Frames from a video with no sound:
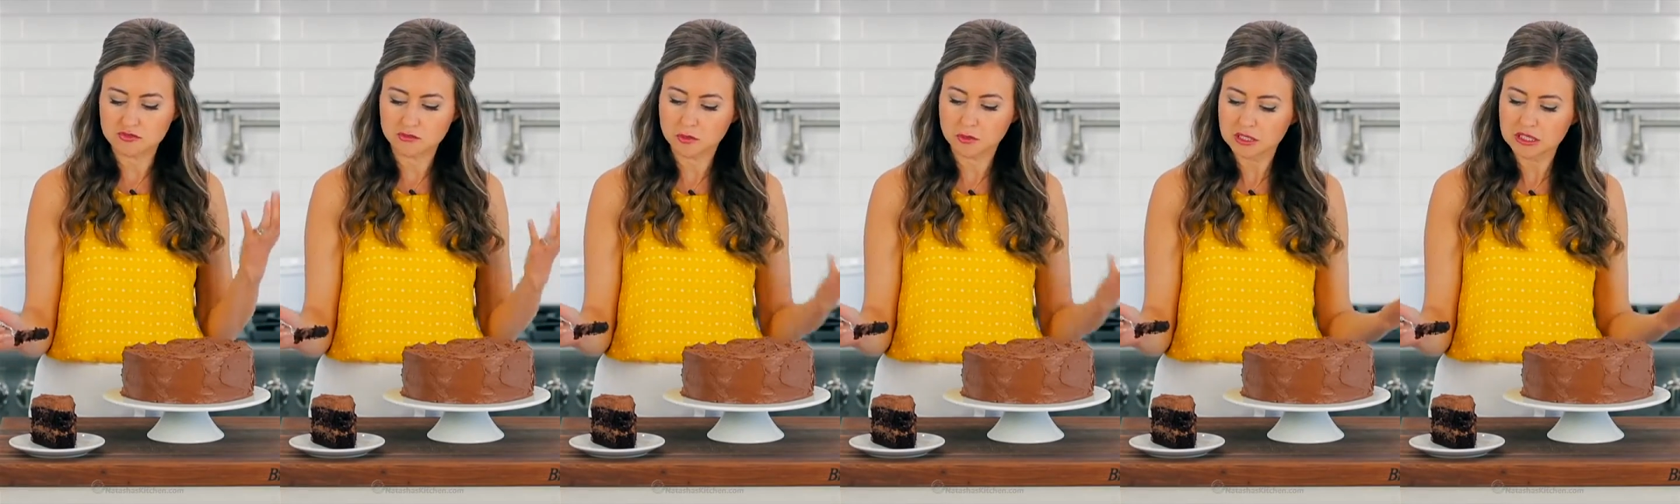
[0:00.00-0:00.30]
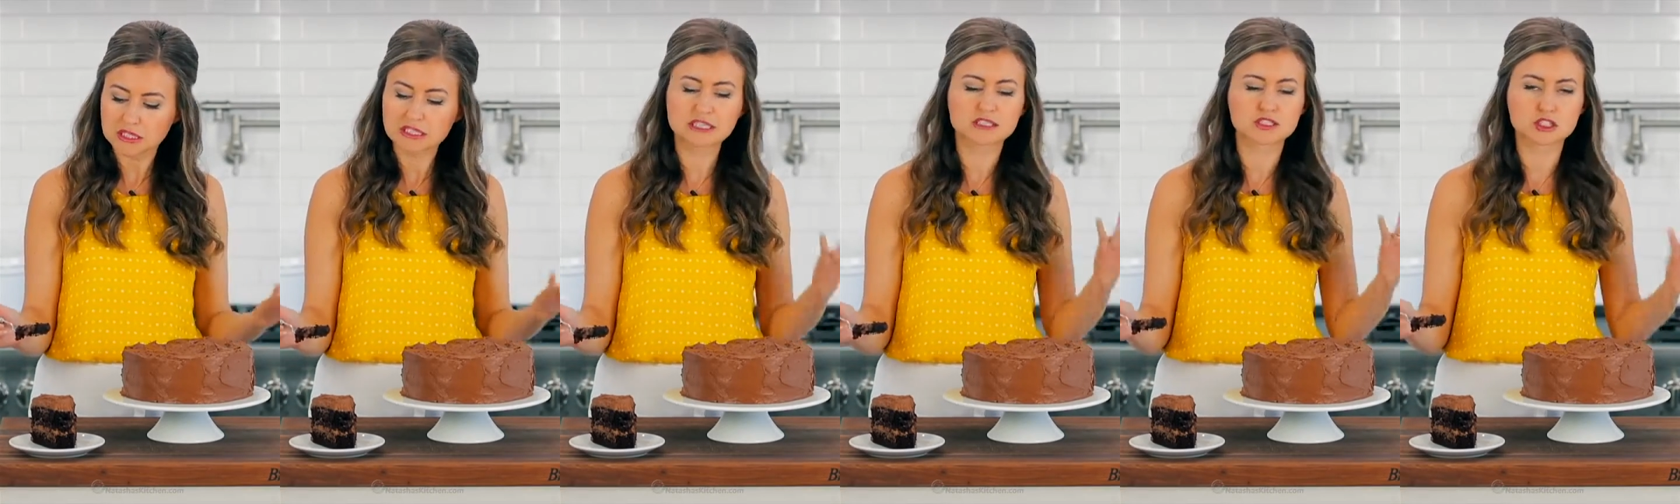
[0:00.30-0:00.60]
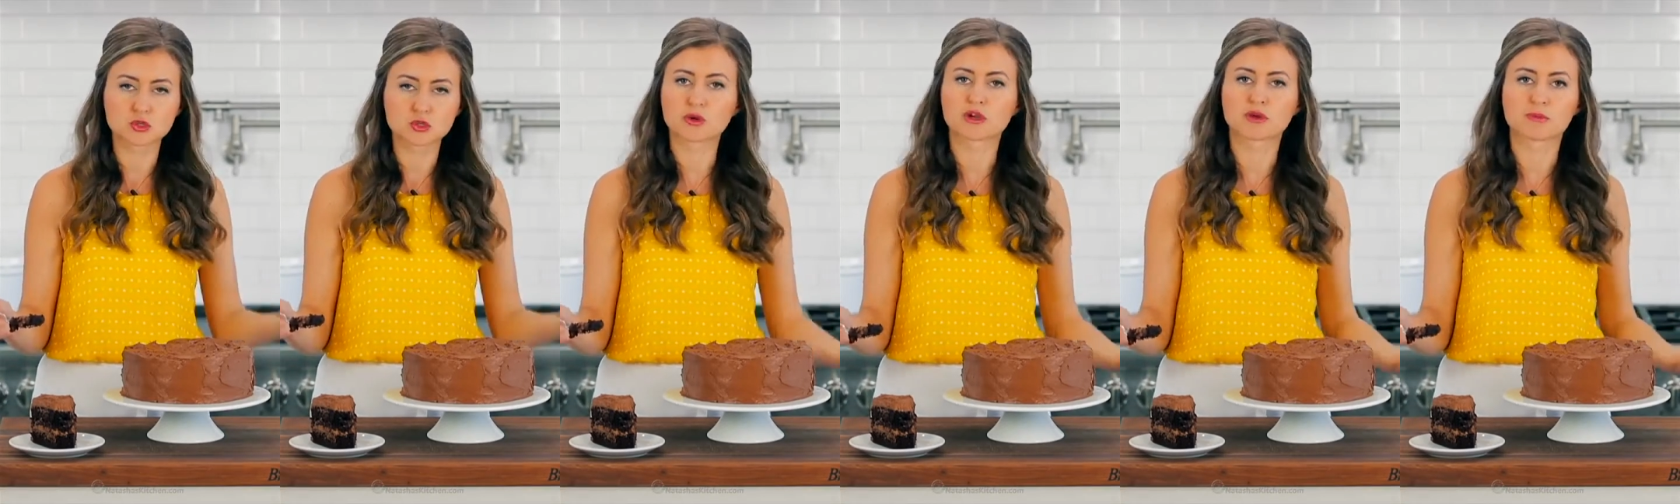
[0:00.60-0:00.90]
really
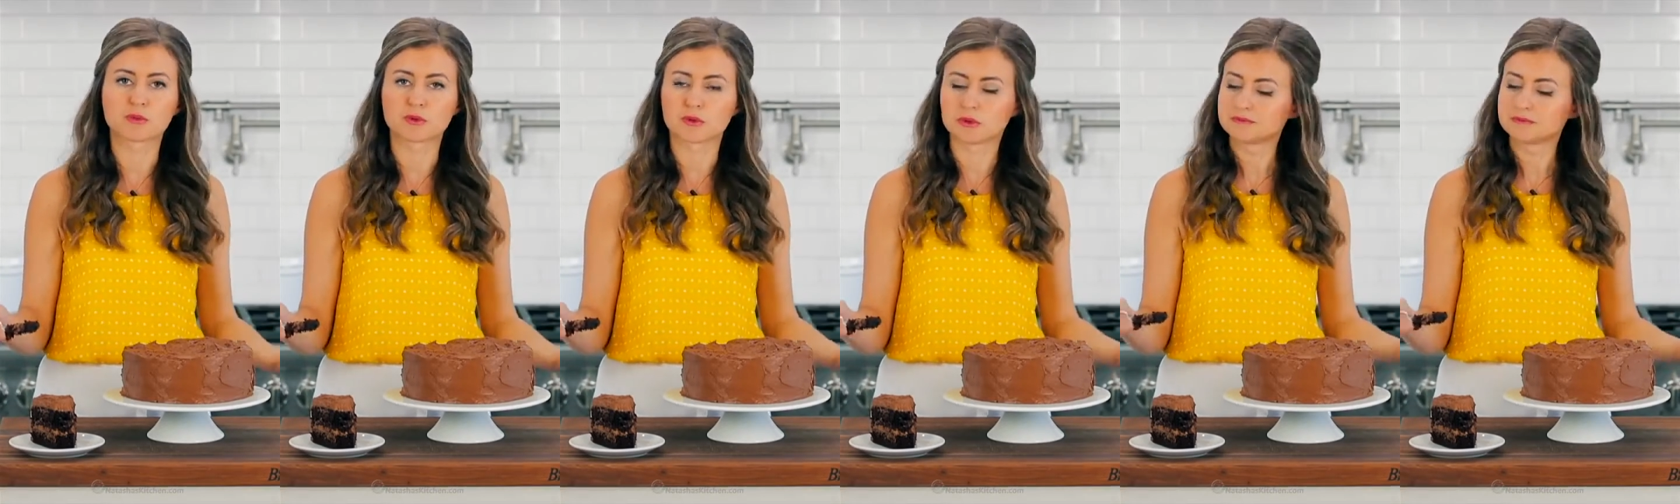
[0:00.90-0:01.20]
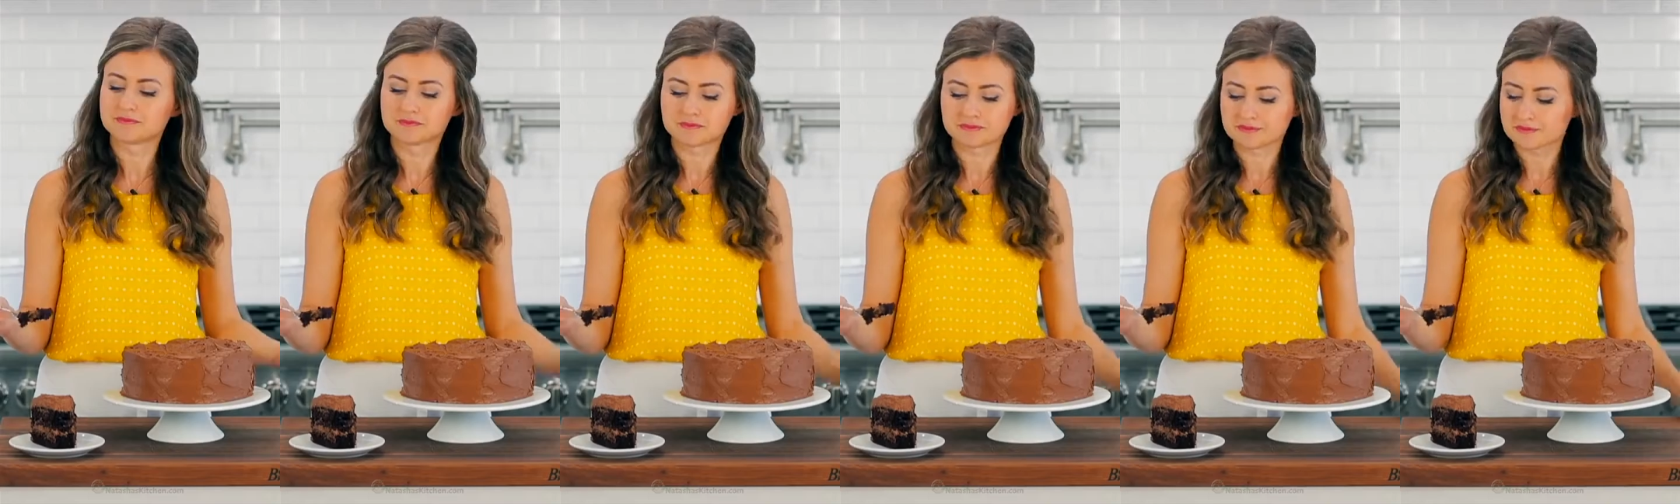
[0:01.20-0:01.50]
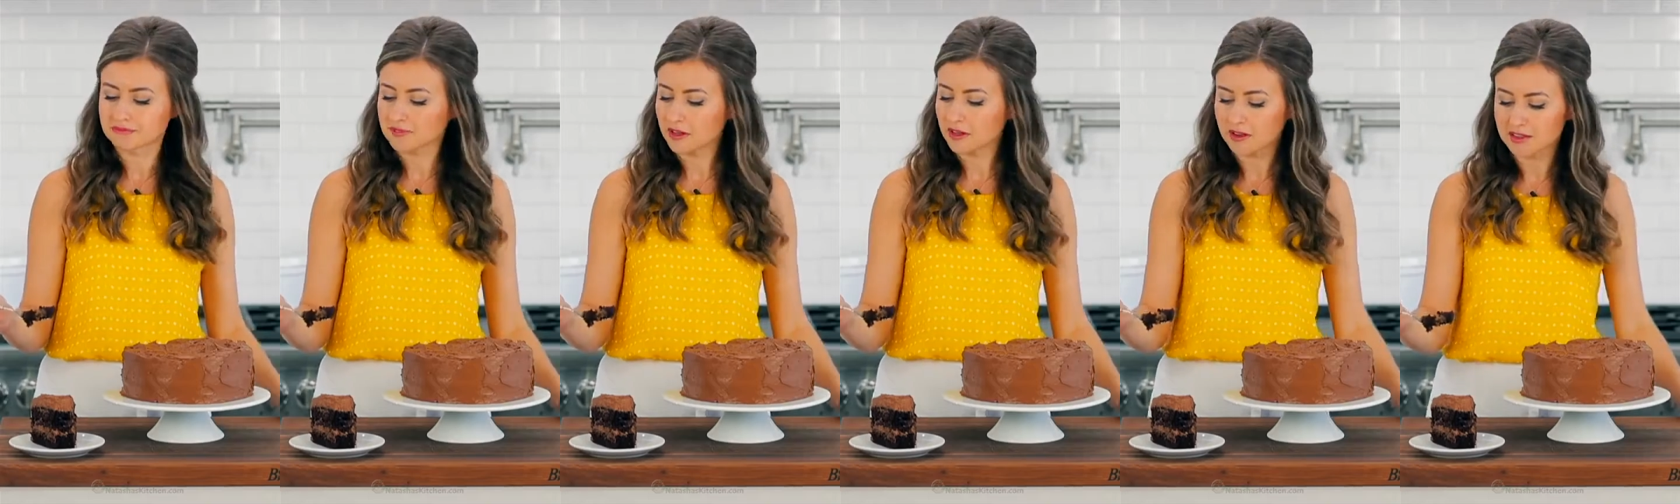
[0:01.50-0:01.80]
enjoyable.
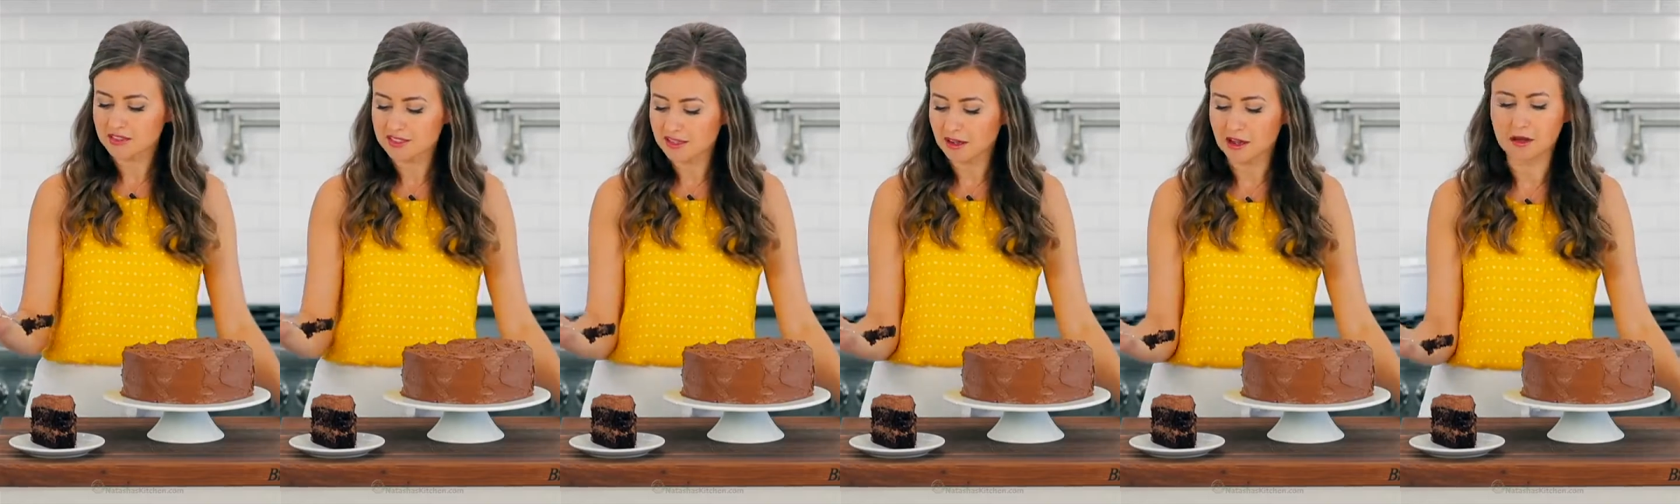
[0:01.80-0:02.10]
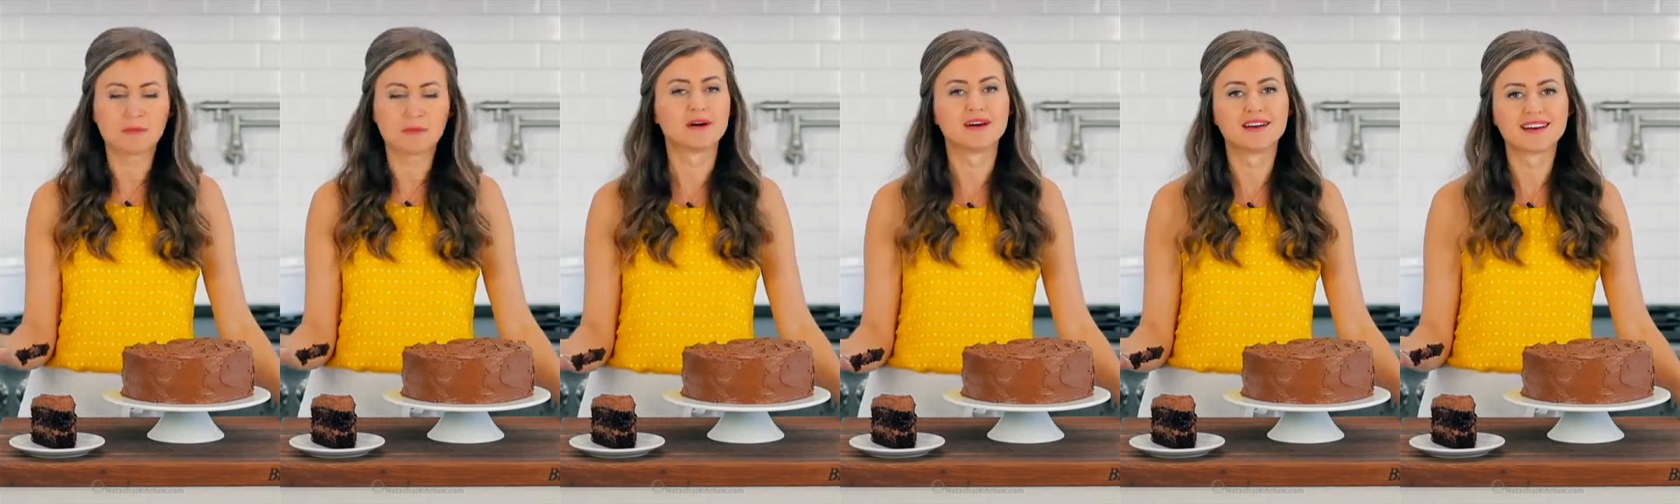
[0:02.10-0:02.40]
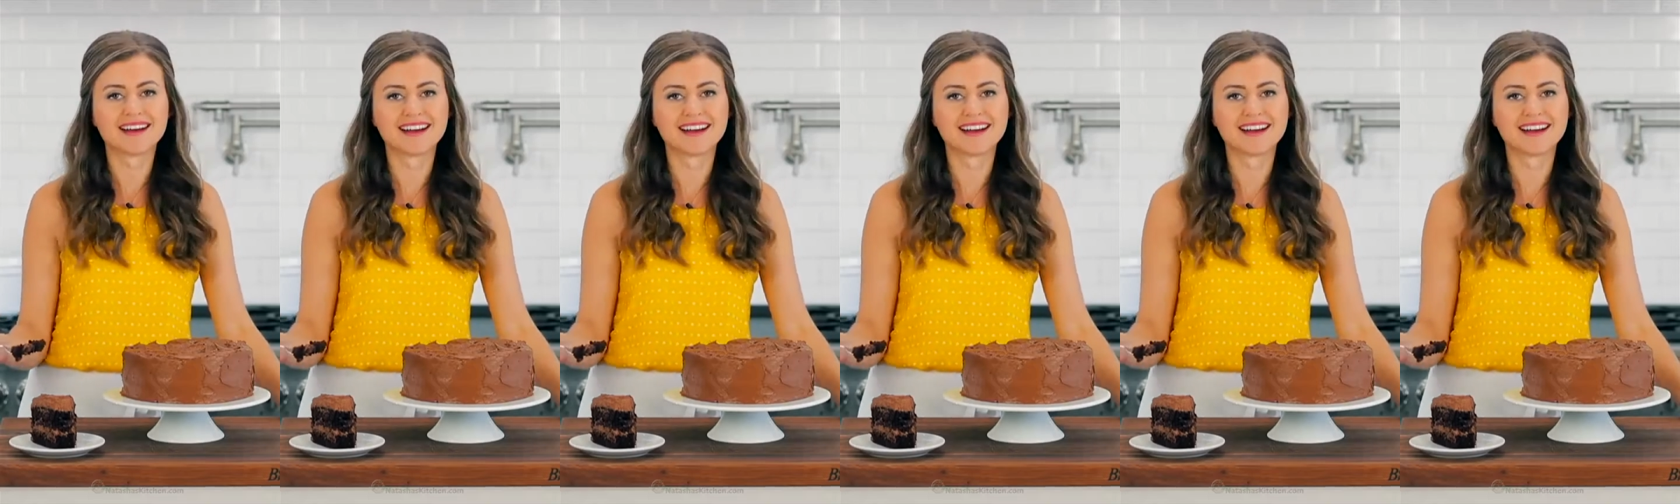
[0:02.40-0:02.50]
Yum.